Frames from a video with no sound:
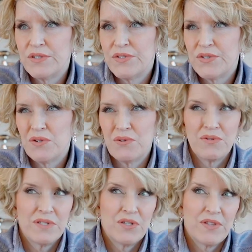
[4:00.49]

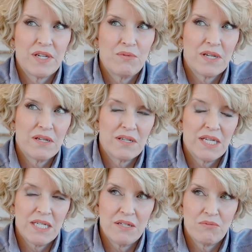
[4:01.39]
So do you think we could
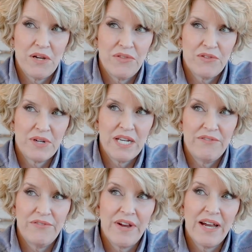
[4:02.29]
get it around
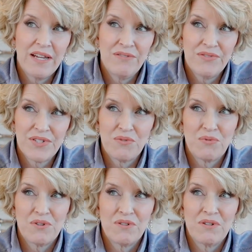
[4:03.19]
395? So